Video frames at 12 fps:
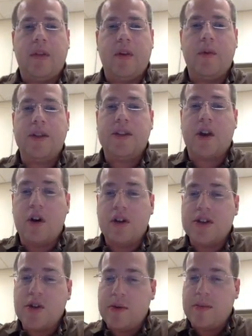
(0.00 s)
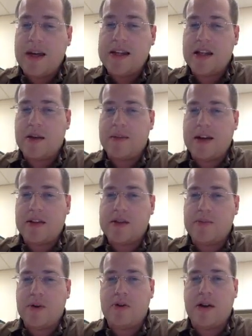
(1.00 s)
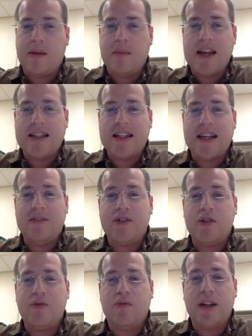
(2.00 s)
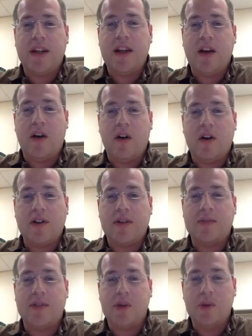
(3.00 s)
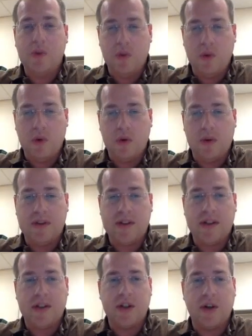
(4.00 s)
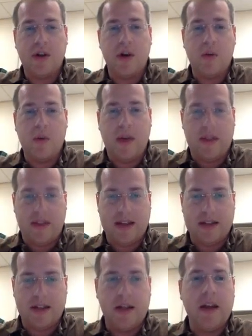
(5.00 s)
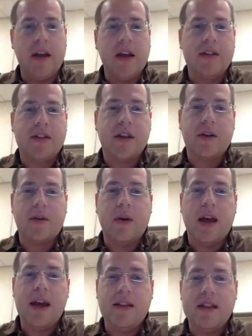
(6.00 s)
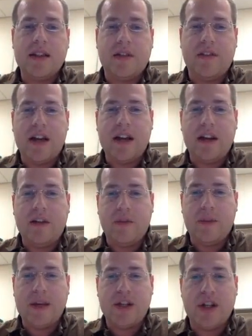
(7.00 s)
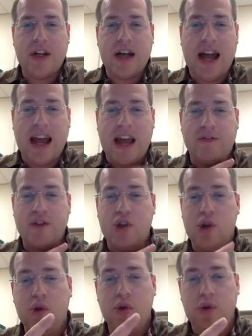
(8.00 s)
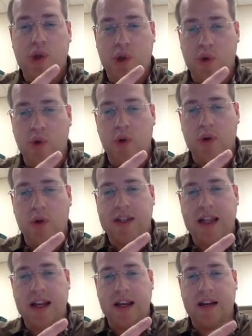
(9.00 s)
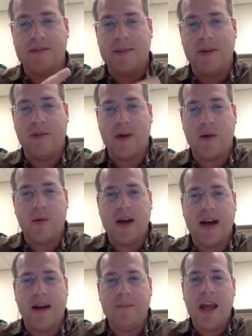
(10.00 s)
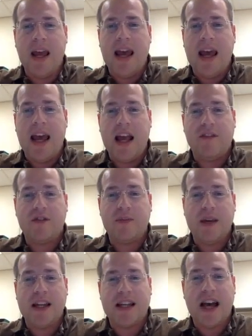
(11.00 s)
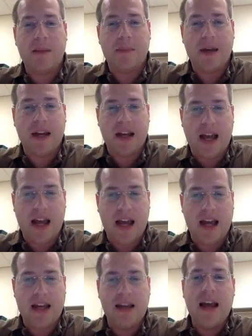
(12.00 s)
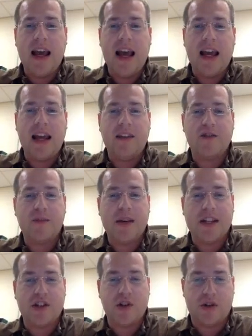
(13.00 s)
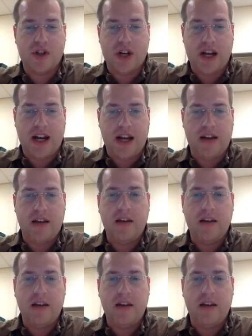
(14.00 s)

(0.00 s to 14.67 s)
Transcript: What's also amazing about this program is it gives you really awesome tools to go with it. So in this find information, I have two tools that it gives me right away. It gives me a topic aid and it gives me a search aid.